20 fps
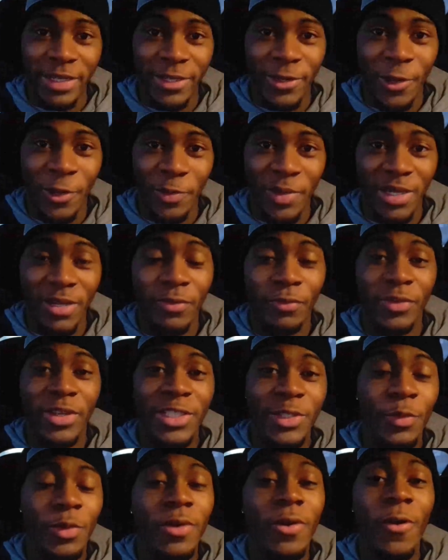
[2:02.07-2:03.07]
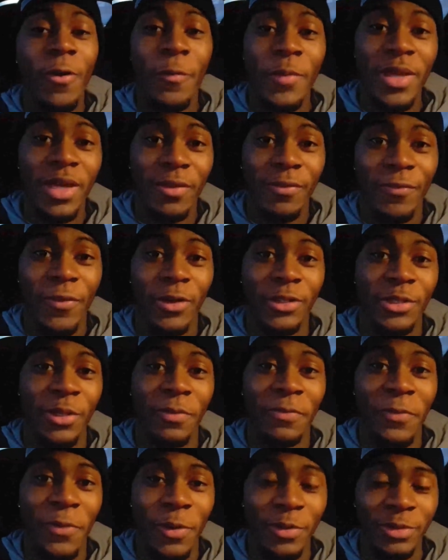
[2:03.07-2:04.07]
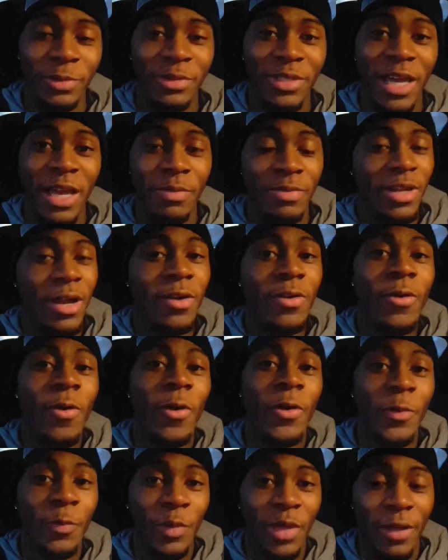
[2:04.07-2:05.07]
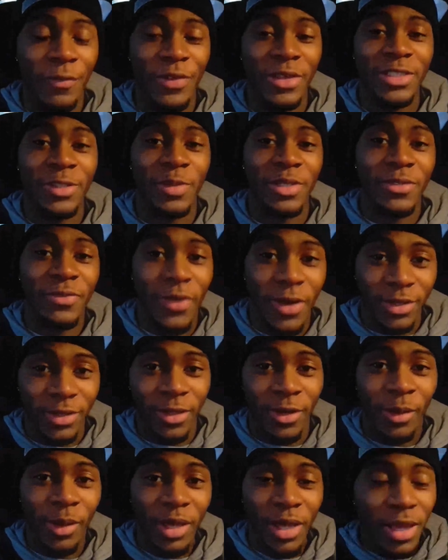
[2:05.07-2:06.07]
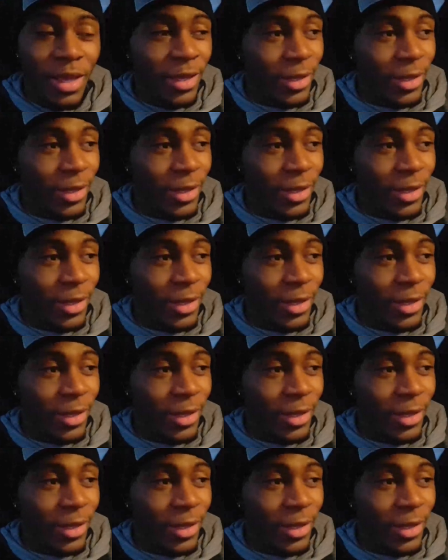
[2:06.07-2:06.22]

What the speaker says: on it, you know what I mean? Rizzy will call me on fucked up form sometimes, and I'll call him when I think something's fucked up.